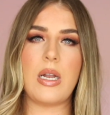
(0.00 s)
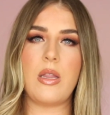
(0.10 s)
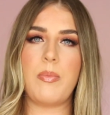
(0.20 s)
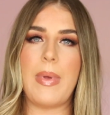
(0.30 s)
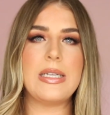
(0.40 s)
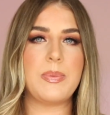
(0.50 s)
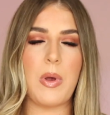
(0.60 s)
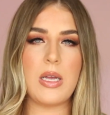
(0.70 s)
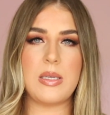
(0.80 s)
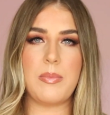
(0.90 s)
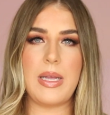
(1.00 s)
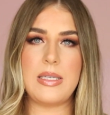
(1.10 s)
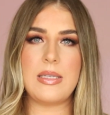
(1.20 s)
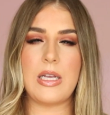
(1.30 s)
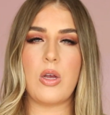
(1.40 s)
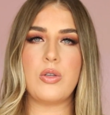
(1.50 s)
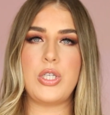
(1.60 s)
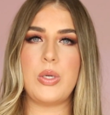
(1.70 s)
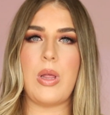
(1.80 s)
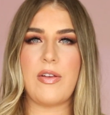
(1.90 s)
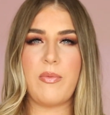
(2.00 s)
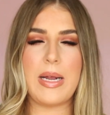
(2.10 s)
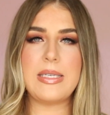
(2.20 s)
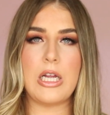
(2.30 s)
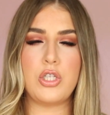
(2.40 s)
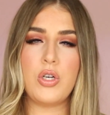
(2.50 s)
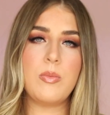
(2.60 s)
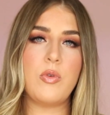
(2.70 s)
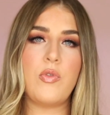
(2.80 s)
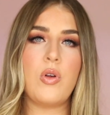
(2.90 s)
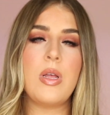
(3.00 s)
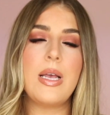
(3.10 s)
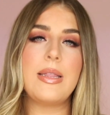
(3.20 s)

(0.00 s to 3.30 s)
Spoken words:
of the med spas and places I go to, like for my tattoo removal,